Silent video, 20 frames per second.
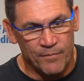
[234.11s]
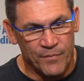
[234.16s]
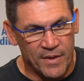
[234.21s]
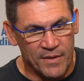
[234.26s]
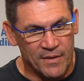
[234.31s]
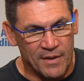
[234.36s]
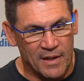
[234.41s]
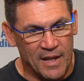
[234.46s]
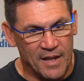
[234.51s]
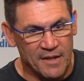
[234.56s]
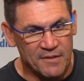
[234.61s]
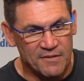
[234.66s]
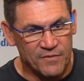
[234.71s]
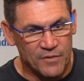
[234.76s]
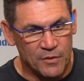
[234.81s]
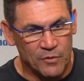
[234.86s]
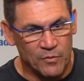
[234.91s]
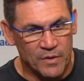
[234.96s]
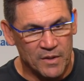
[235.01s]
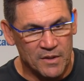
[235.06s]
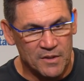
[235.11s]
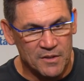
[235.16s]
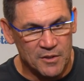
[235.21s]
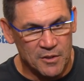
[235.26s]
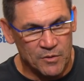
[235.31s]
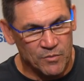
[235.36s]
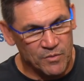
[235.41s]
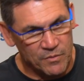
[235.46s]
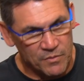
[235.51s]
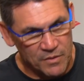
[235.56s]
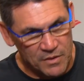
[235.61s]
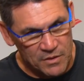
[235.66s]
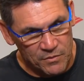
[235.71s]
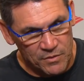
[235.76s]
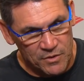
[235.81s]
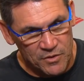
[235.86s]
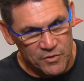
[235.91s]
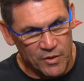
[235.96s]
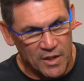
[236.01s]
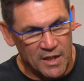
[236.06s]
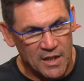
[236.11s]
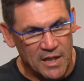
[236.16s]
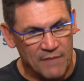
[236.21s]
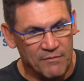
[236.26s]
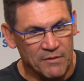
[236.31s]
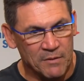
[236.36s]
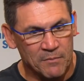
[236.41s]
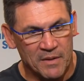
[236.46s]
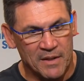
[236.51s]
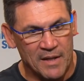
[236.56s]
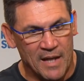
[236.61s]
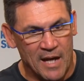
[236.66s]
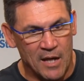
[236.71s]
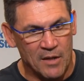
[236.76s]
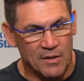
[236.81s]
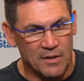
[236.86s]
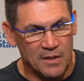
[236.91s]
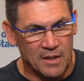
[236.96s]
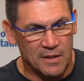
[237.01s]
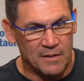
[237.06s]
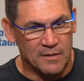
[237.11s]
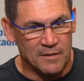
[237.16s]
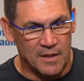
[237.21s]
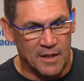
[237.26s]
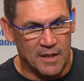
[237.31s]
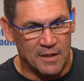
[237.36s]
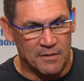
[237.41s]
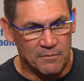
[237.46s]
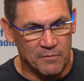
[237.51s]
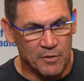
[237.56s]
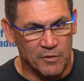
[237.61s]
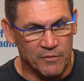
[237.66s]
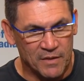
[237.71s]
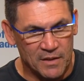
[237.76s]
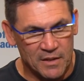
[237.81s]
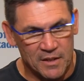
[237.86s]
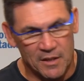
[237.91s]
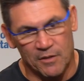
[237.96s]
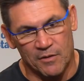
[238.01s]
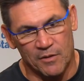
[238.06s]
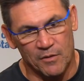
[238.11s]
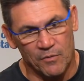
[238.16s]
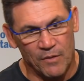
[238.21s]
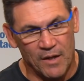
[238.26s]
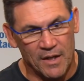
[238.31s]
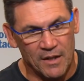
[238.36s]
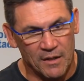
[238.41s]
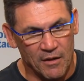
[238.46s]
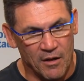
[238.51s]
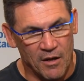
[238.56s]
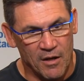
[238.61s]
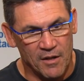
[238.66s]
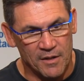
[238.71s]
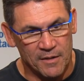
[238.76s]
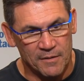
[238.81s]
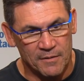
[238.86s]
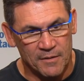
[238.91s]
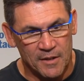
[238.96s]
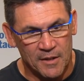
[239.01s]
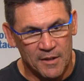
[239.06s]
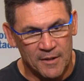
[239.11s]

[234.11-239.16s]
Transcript: in the last few weeks, with Trey having been out and moving Darrell to right guard and,